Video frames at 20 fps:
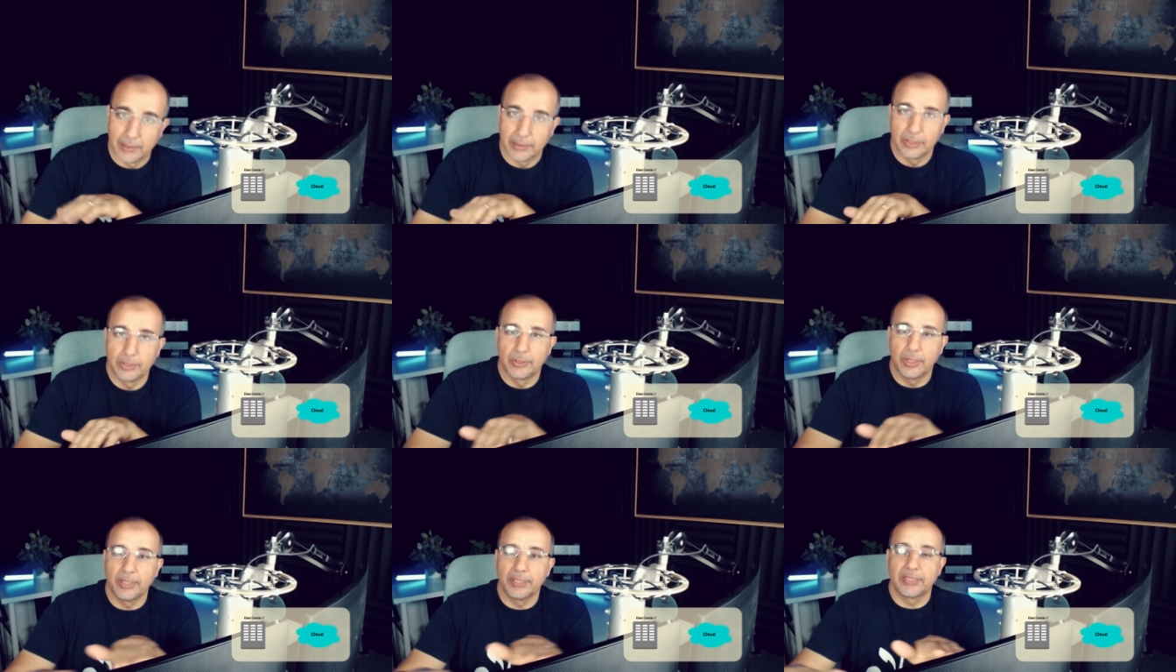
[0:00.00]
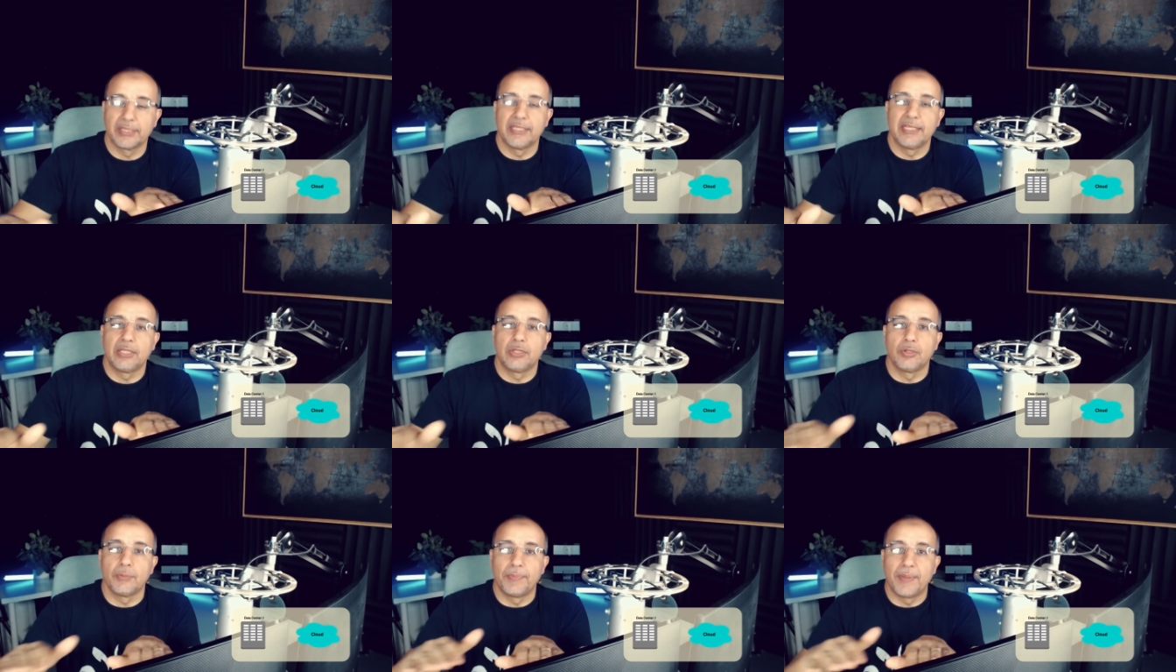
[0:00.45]
You don't
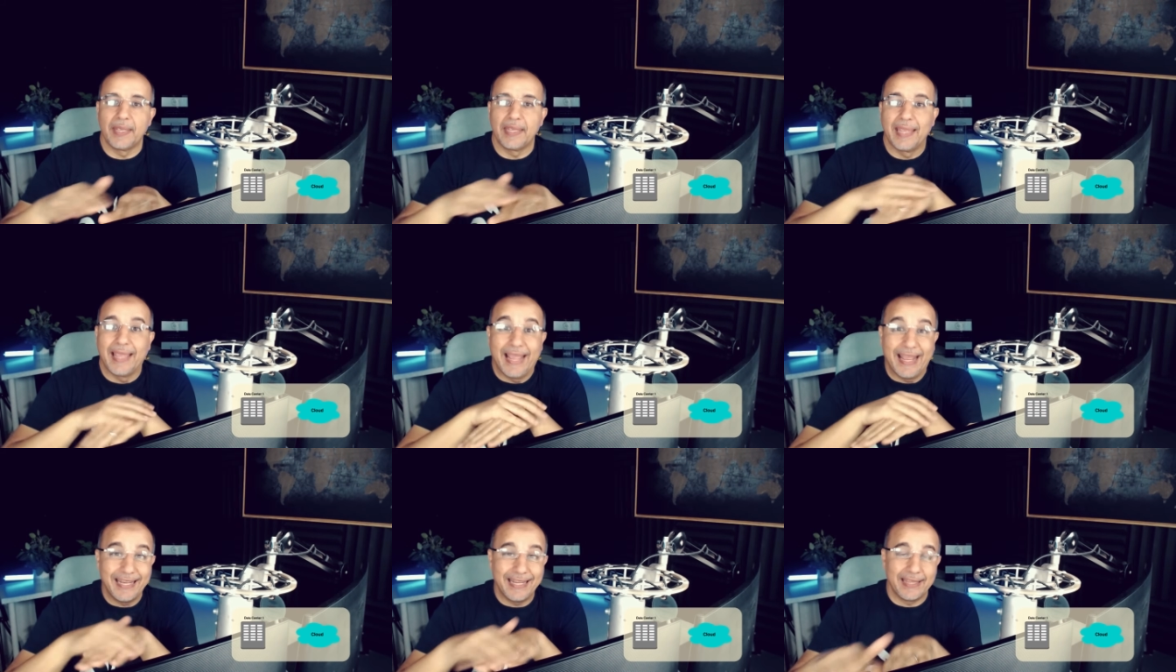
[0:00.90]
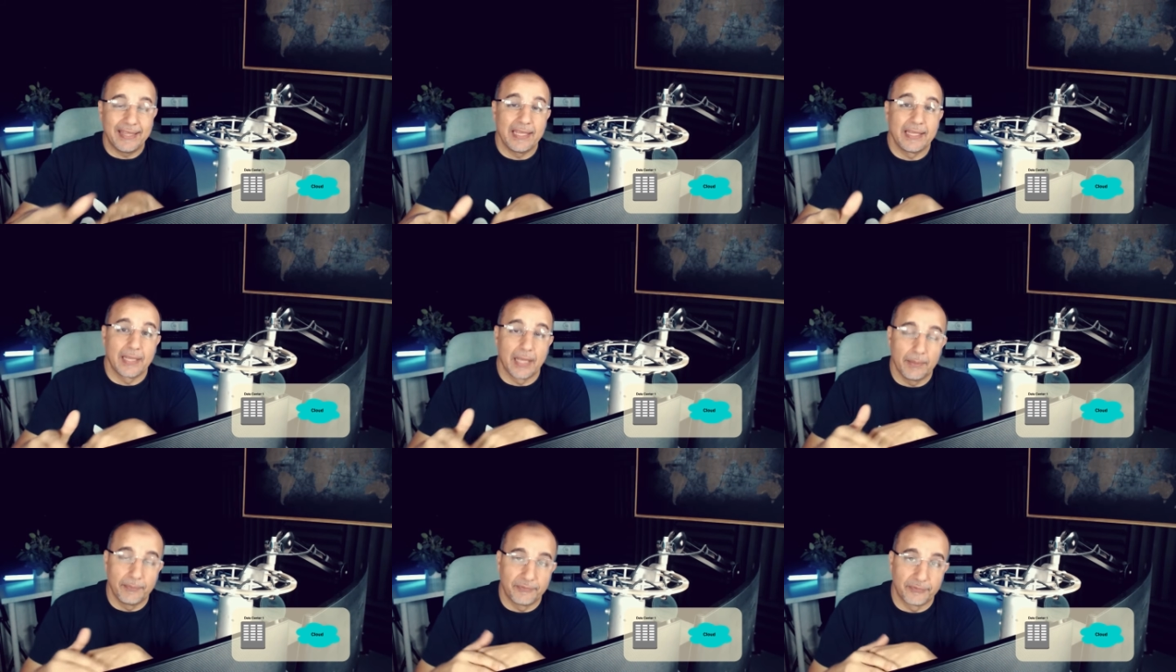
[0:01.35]
need to pay anything
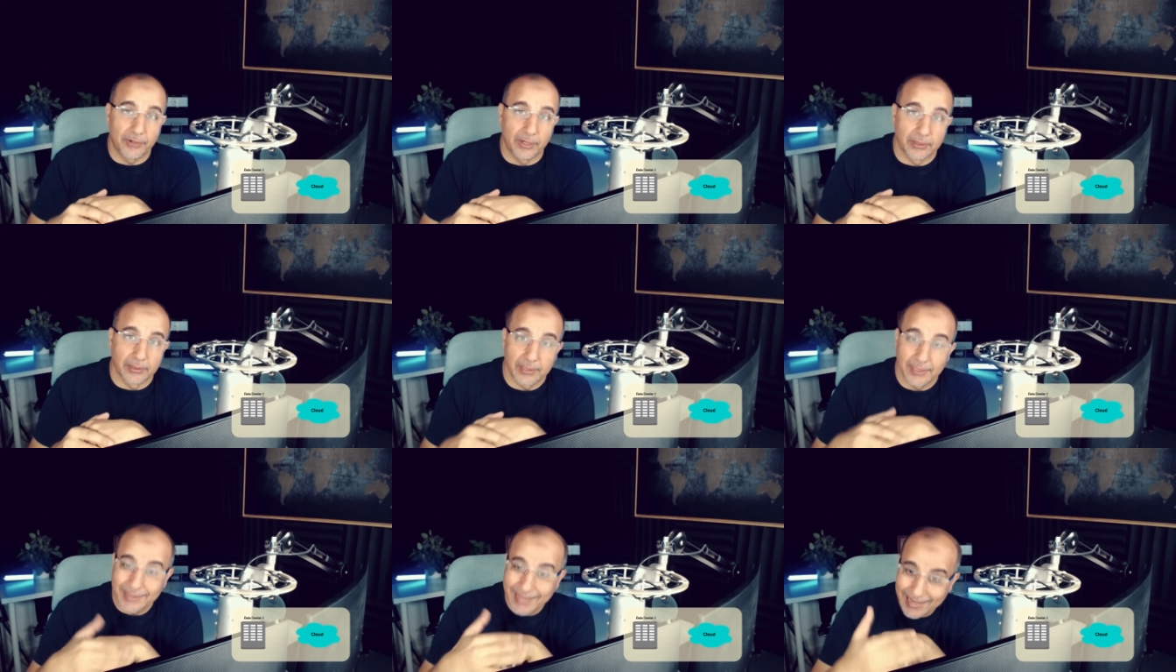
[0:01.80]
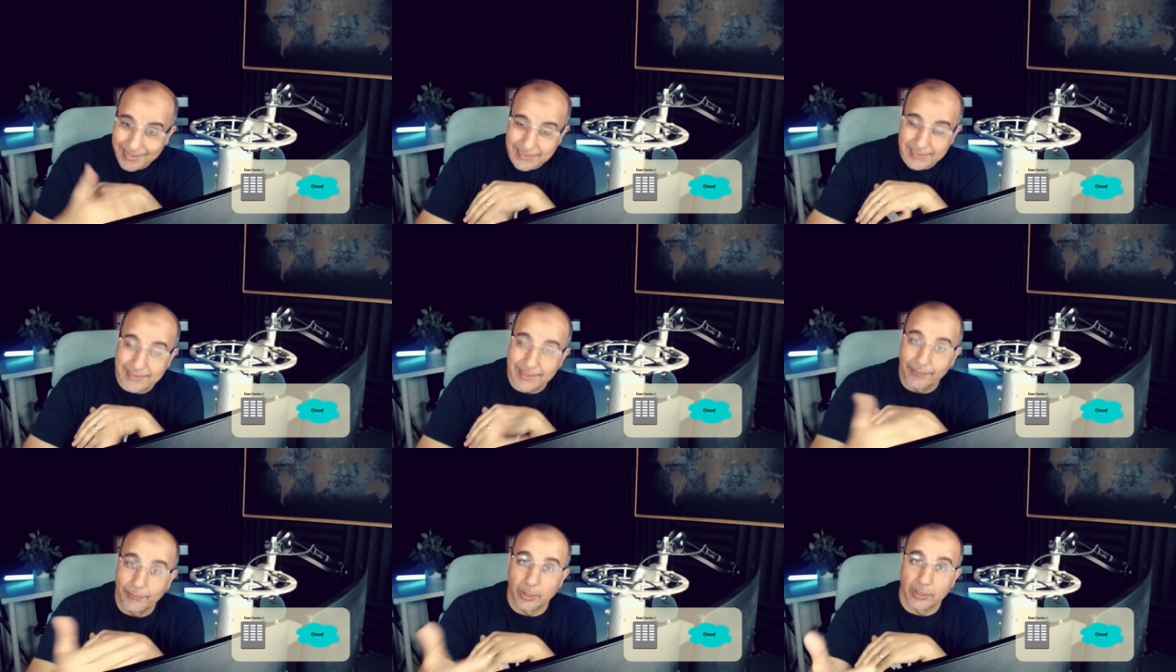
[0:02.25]
upfront. That's
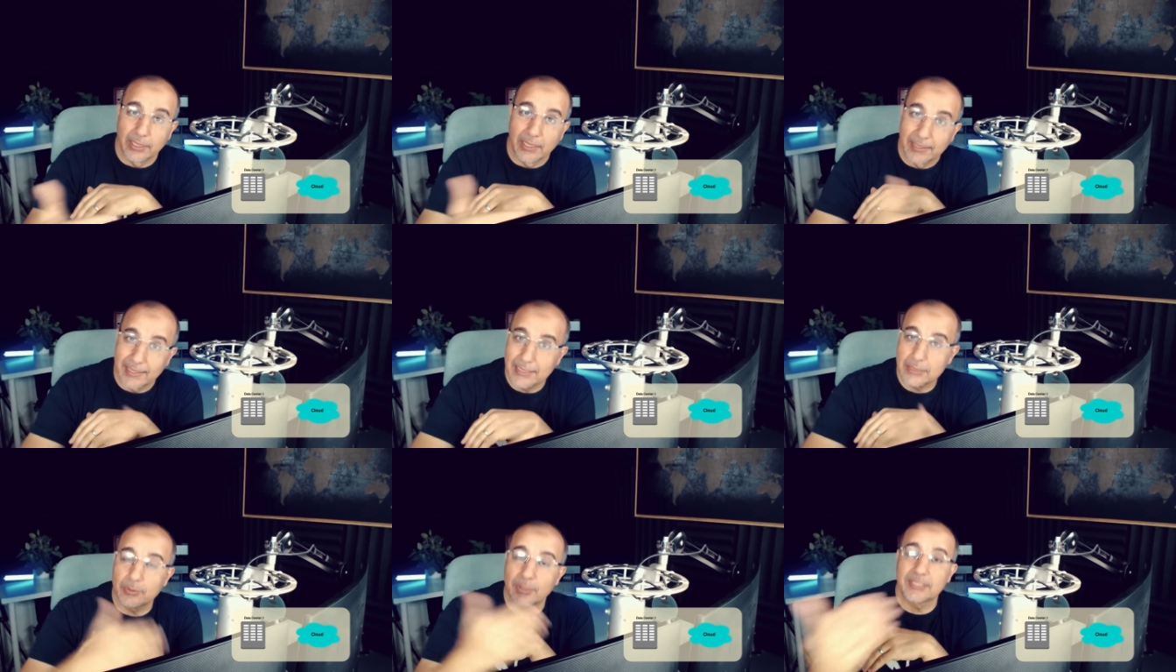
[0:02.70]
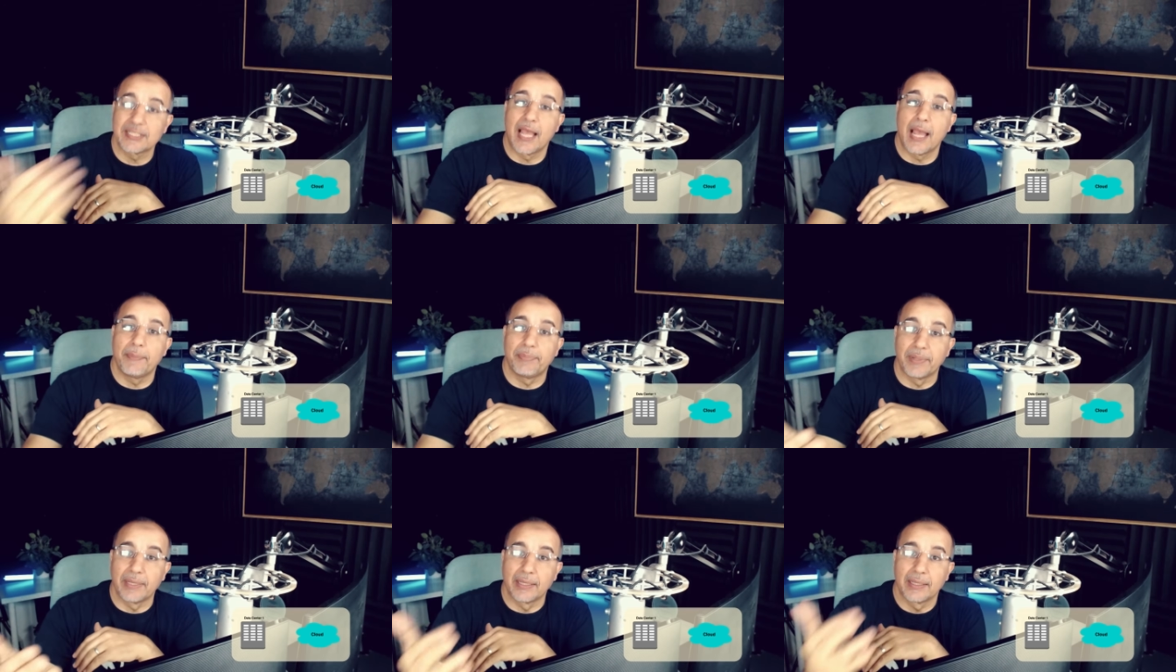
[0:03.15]
the model. That's what's
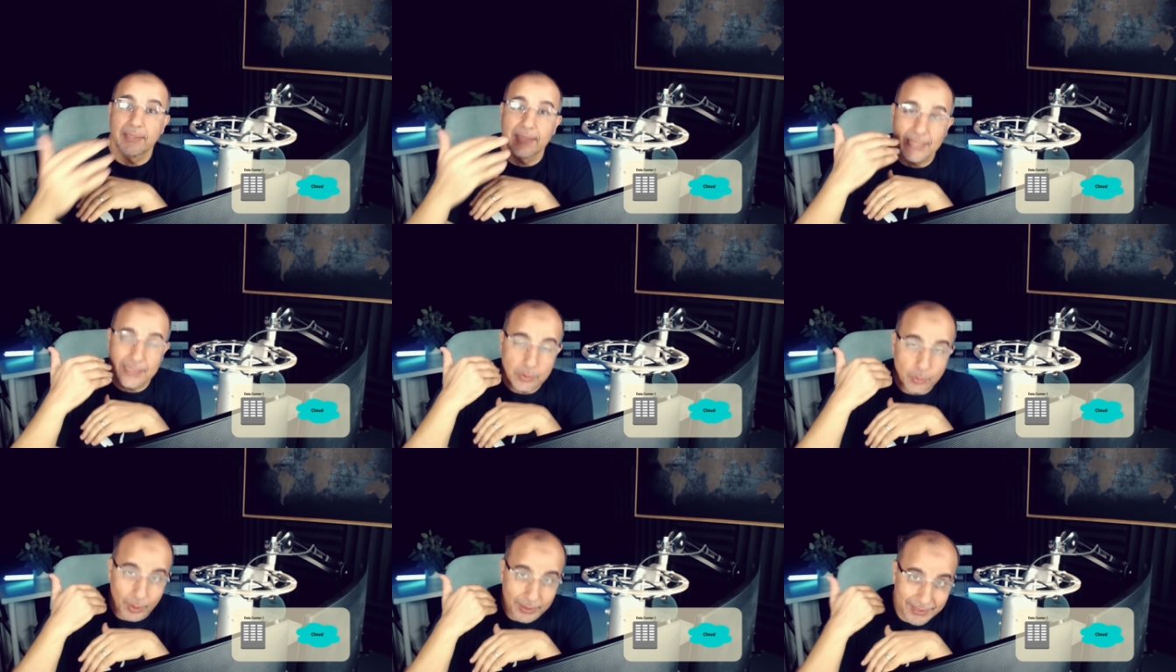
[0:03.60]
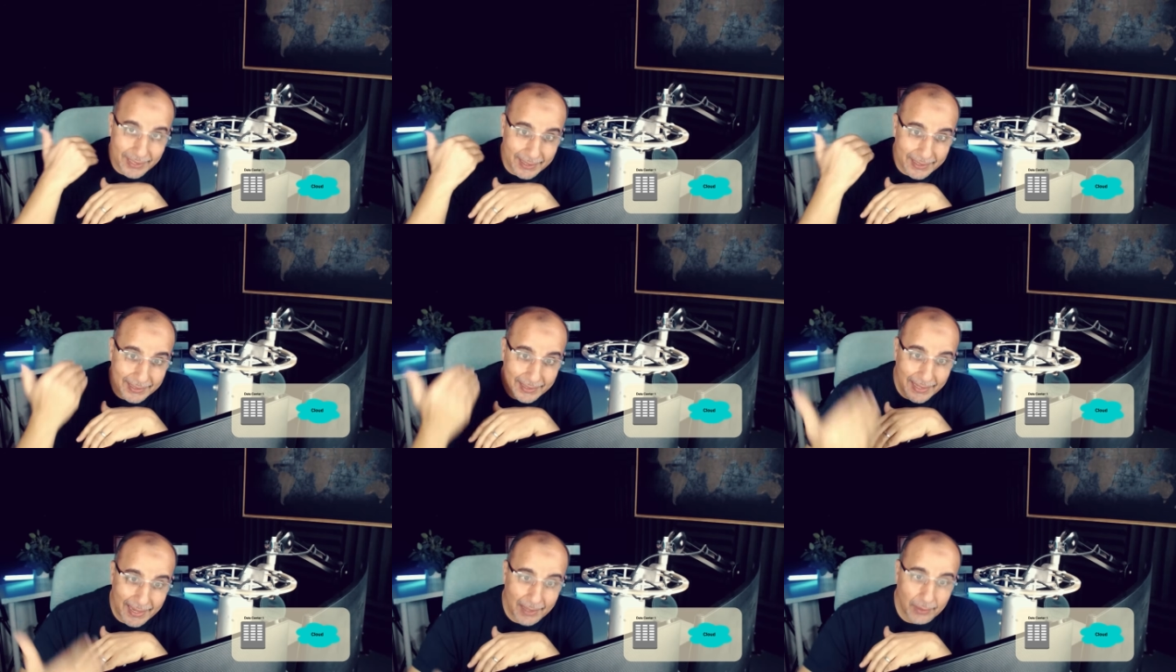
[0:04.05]
happening. That's what the
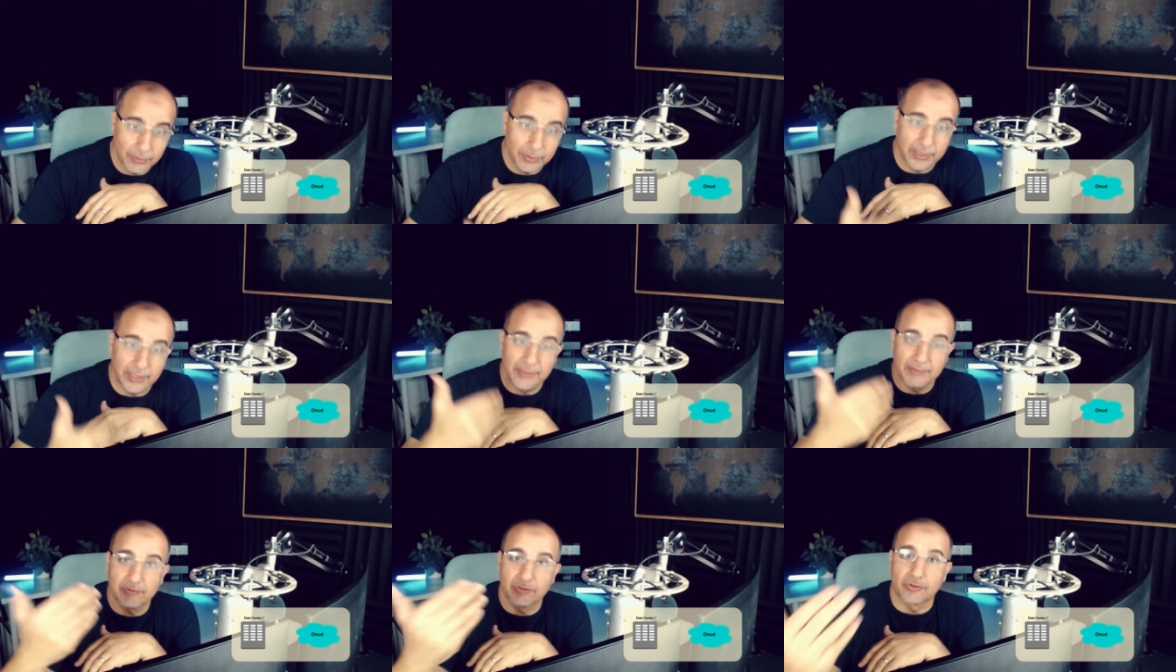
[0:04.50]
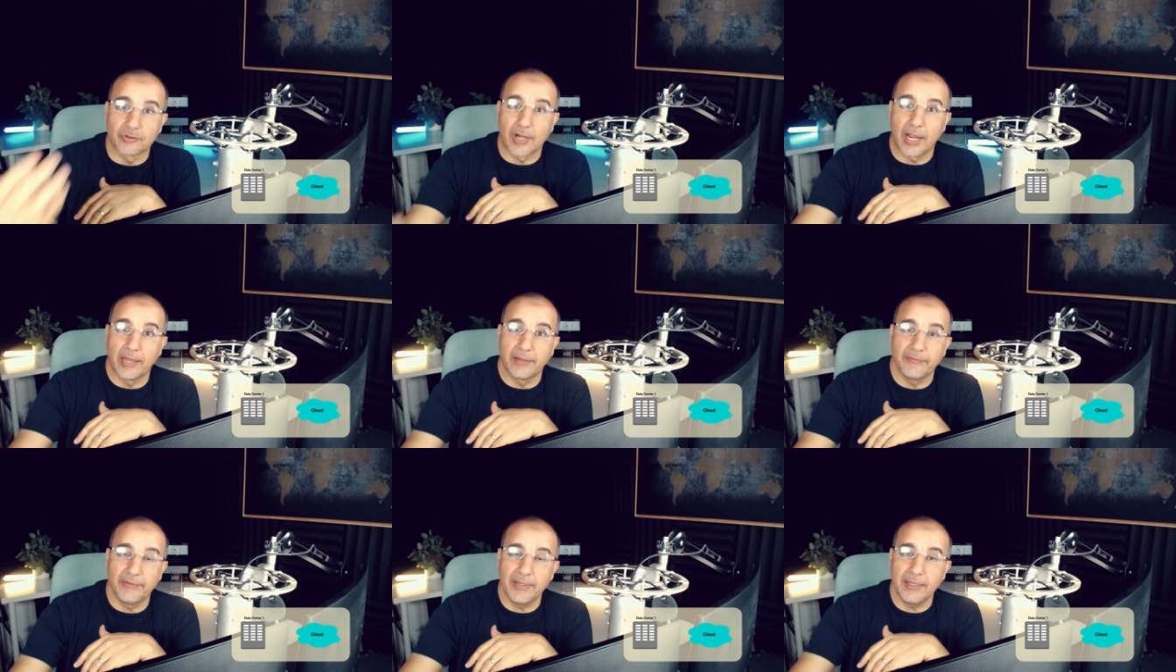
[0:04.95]
cloud is
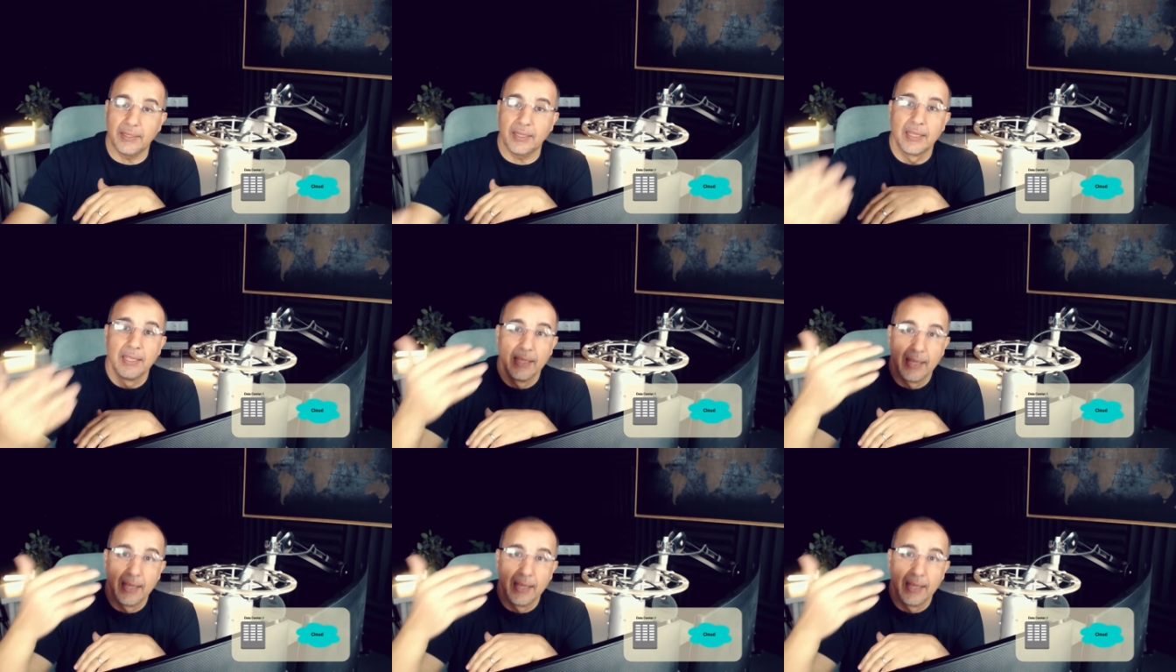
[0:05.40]
driving.